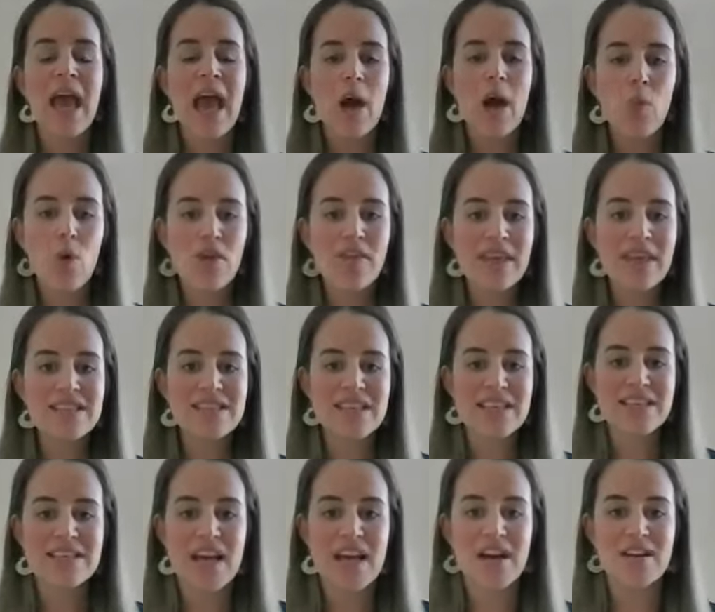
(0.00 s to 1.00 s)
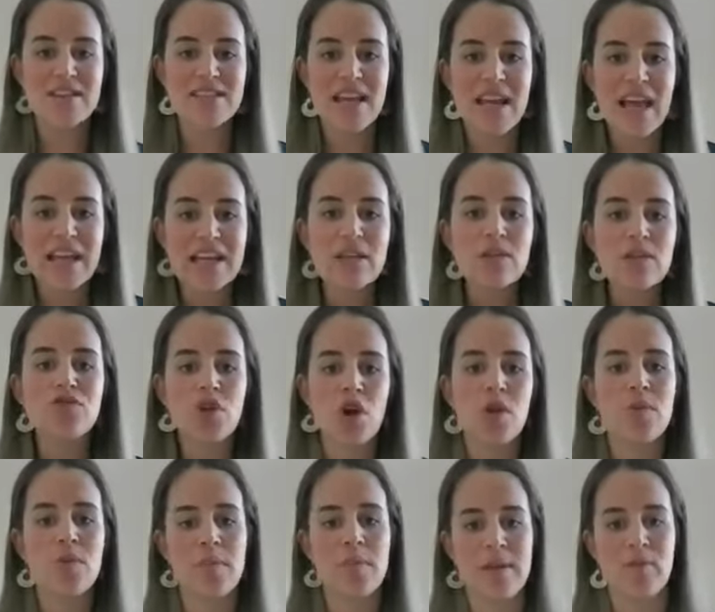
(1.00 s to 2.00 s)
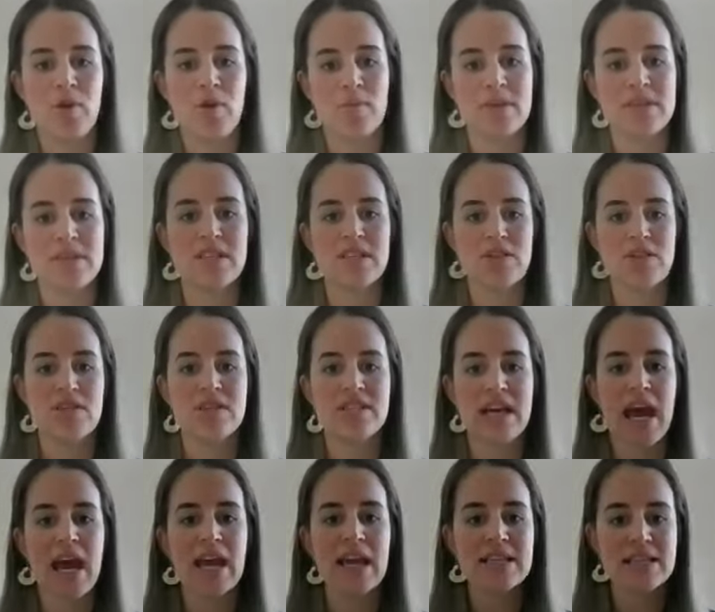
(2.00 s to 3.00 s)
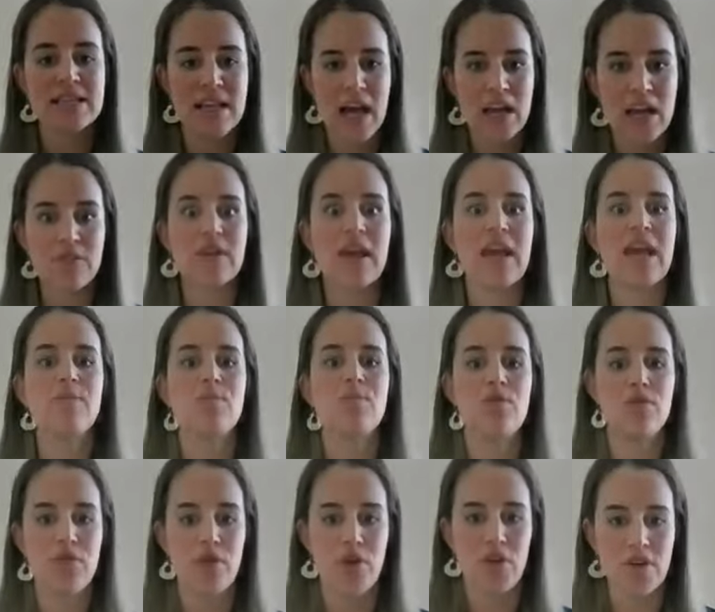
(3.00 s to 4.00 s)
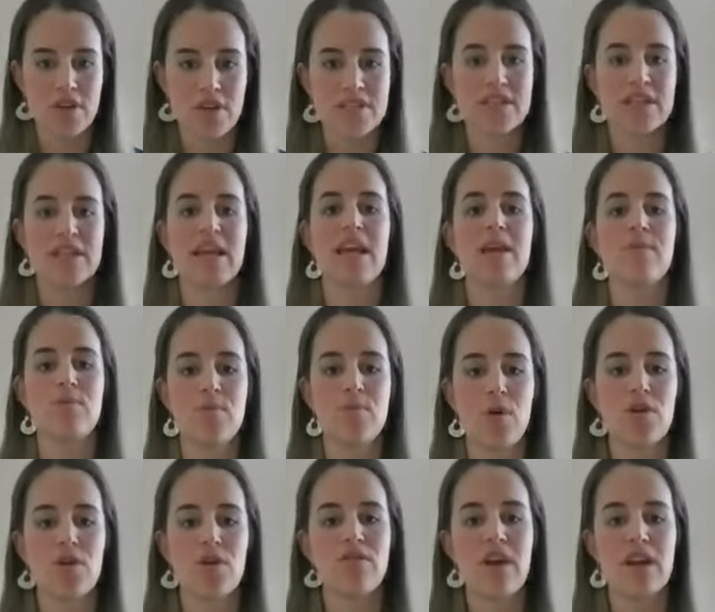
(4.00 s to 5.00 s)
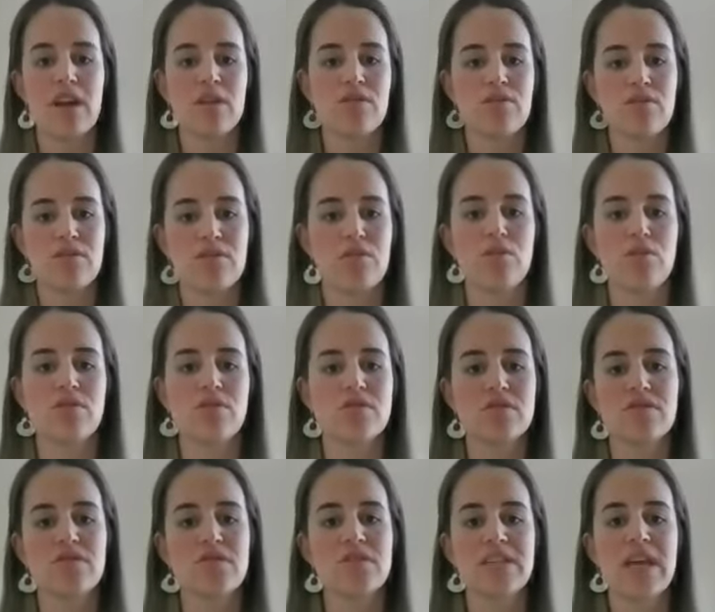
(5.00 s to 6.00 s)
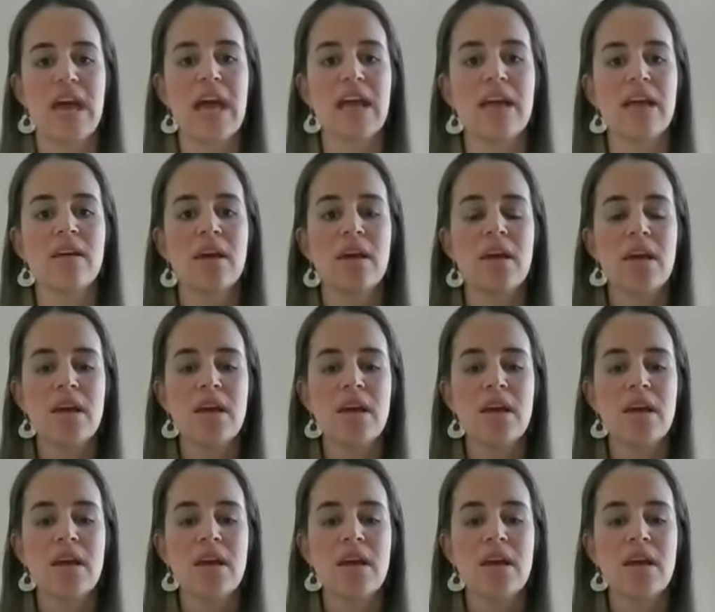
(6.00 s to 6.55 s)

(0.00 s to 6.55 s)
And what these things are is they're like little dopamine moments in your day to kind of keep you focused and keep you motivated through the course of your day.